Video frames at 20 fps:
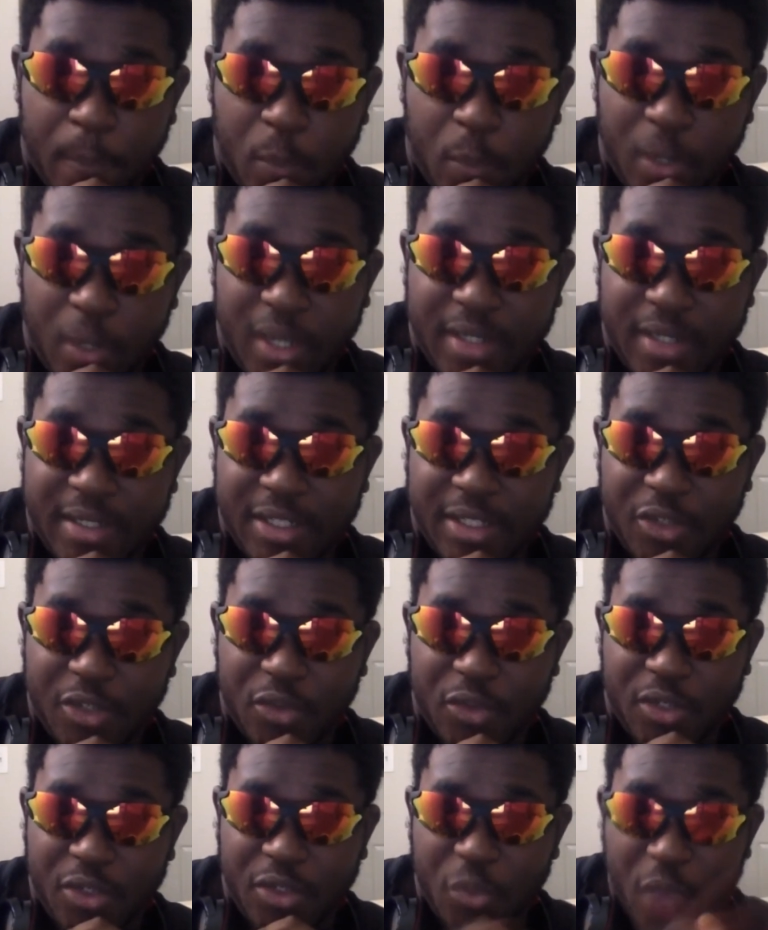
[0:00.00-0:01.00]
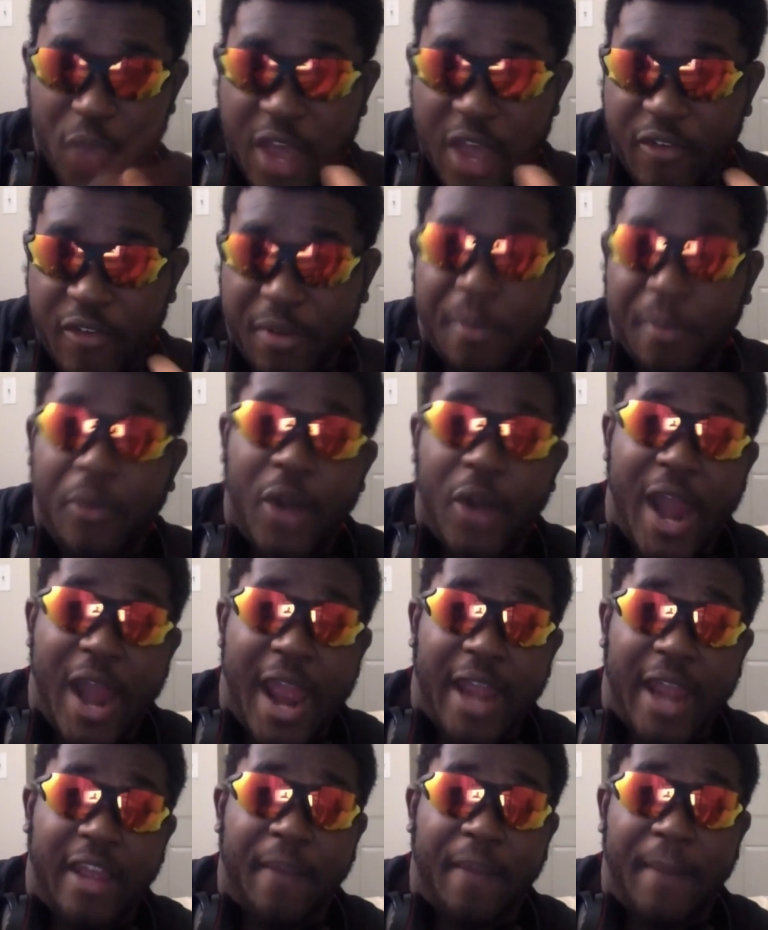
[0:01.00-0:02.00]
One, you never
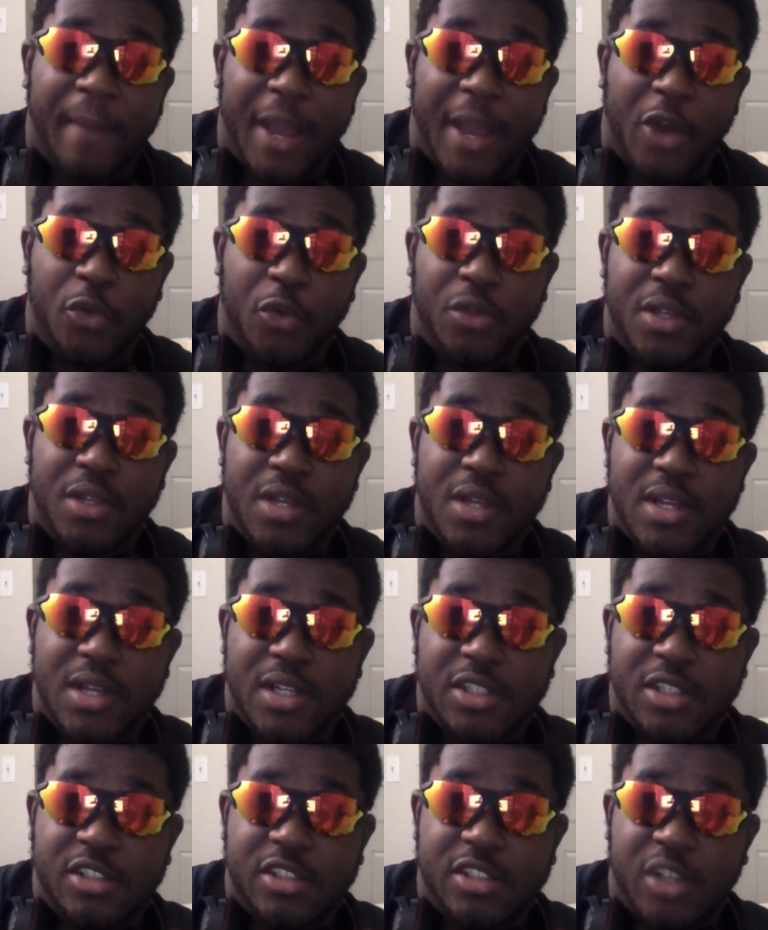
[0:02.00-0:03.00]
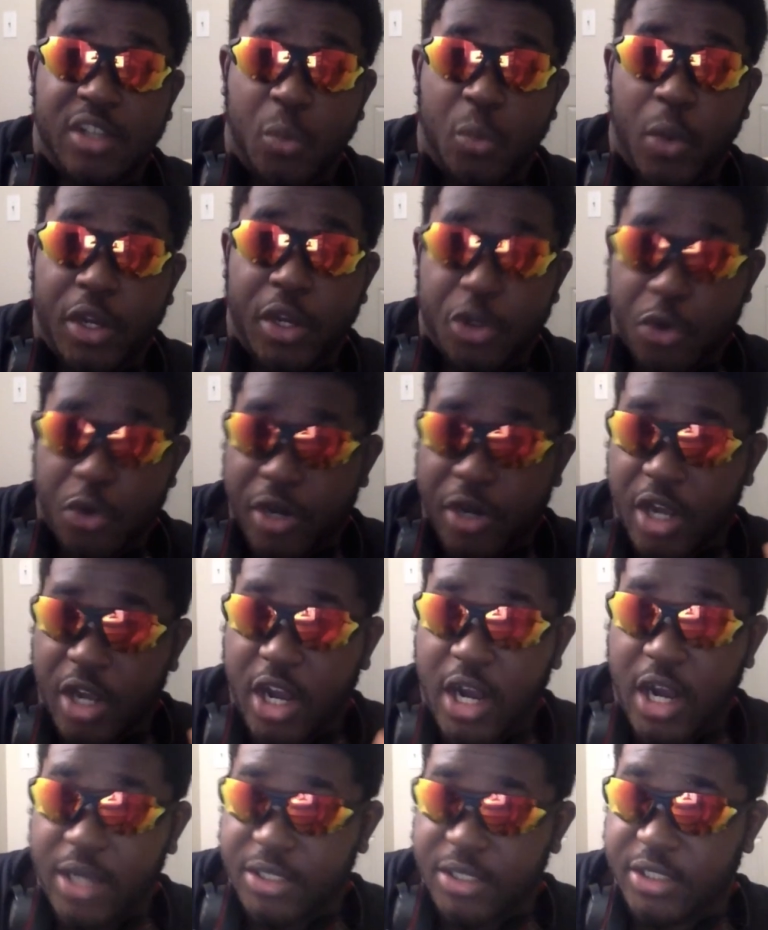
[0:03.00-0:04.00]
brag about someone you're in a
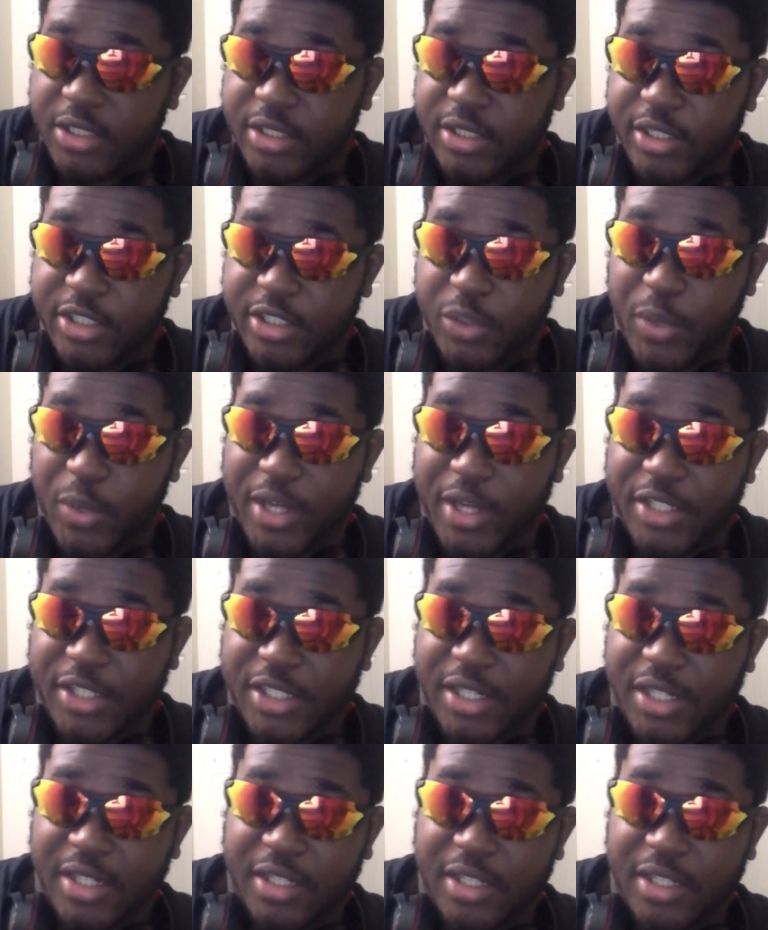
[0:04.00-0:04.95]
hostage situation.